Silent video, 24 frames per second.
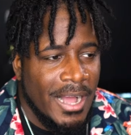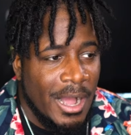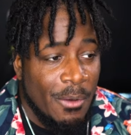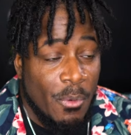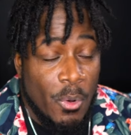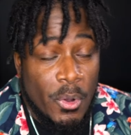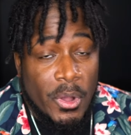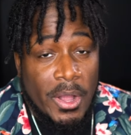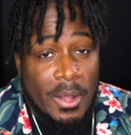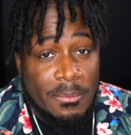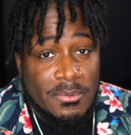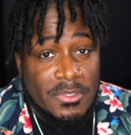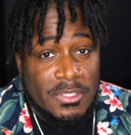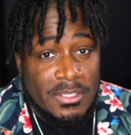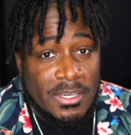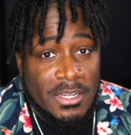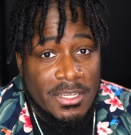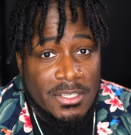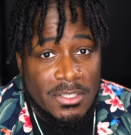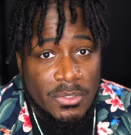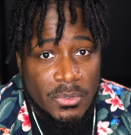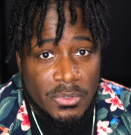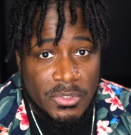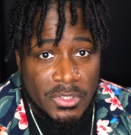I woke up today,
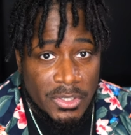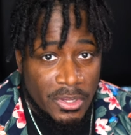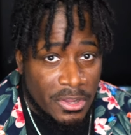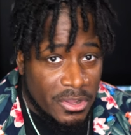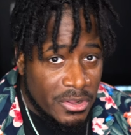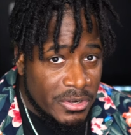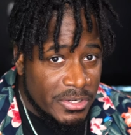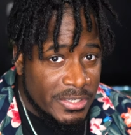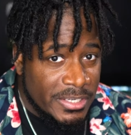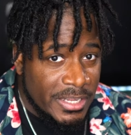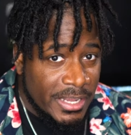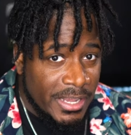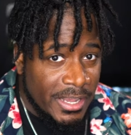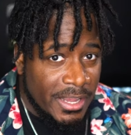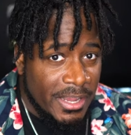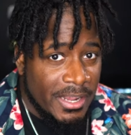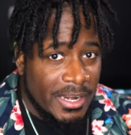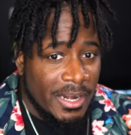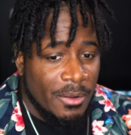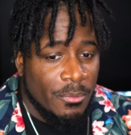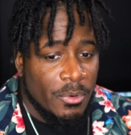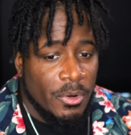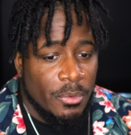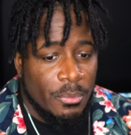so it's a good day,
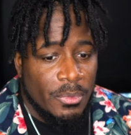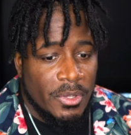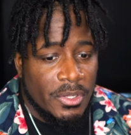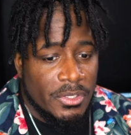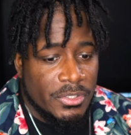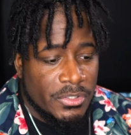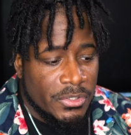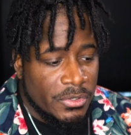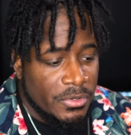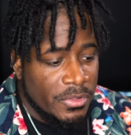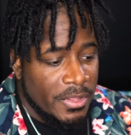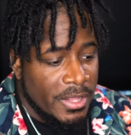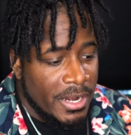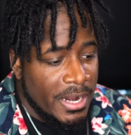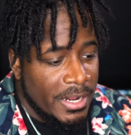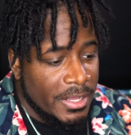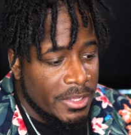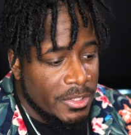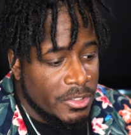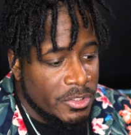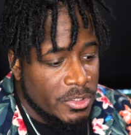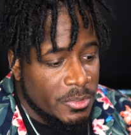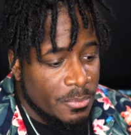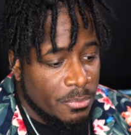and I want to make sure that I
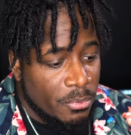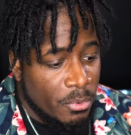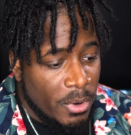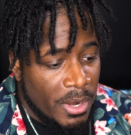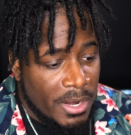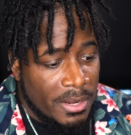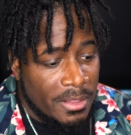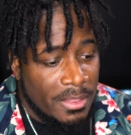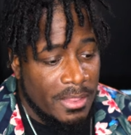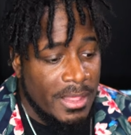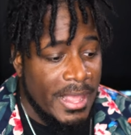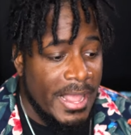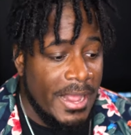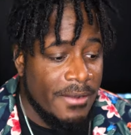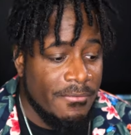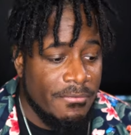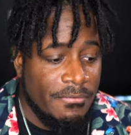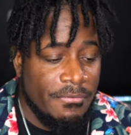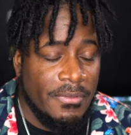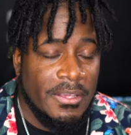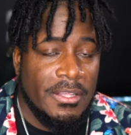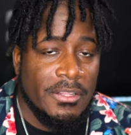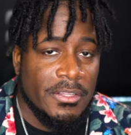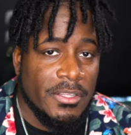can spread that
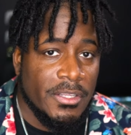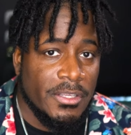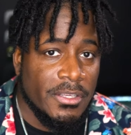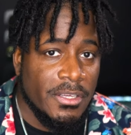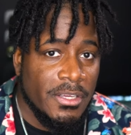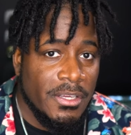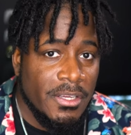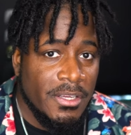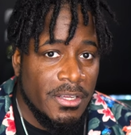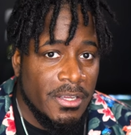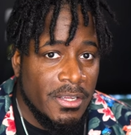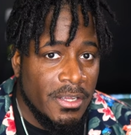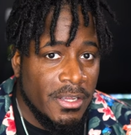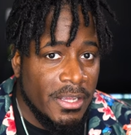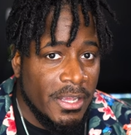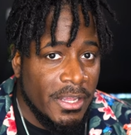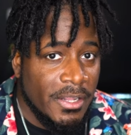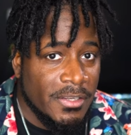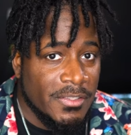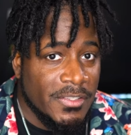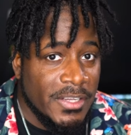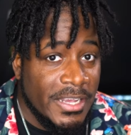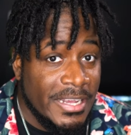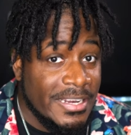feeling
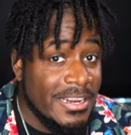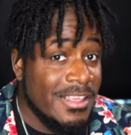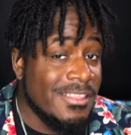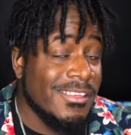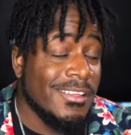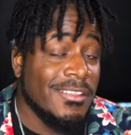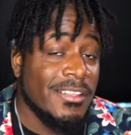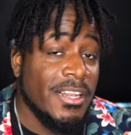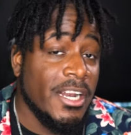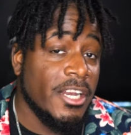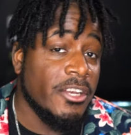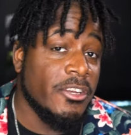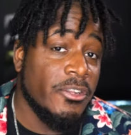into anything that I